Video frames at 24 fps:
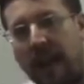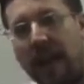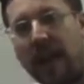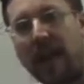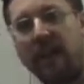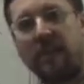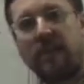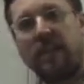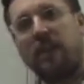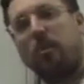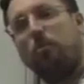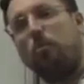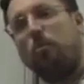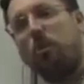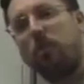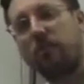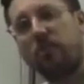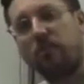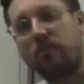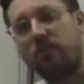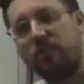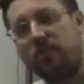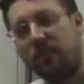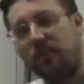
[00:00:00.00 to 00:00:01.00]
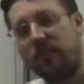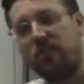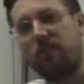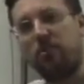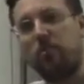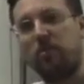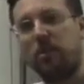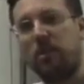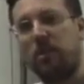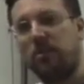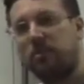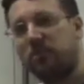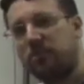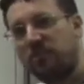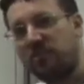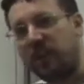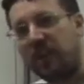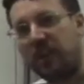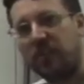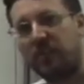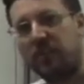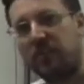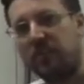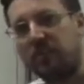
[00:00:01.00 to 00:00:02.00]
And yet one of the things that we
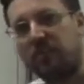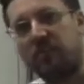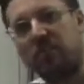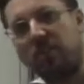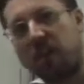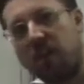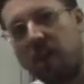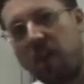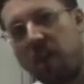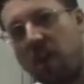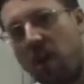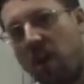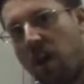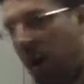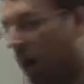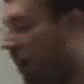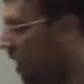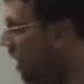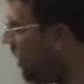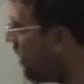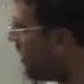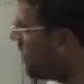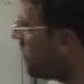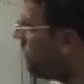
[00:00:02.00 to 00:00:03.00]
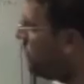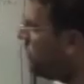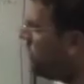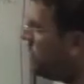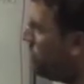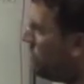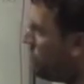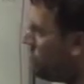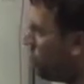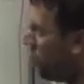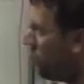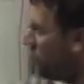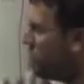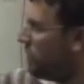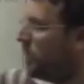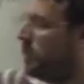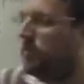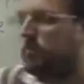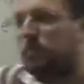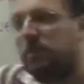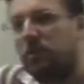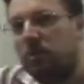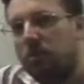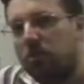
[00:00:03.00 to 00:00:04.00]
understand is that our computer, our
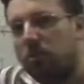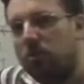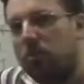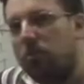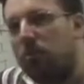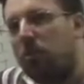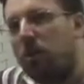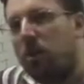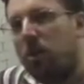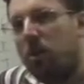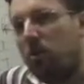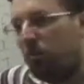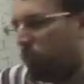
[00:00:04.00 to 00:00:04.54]
CPU,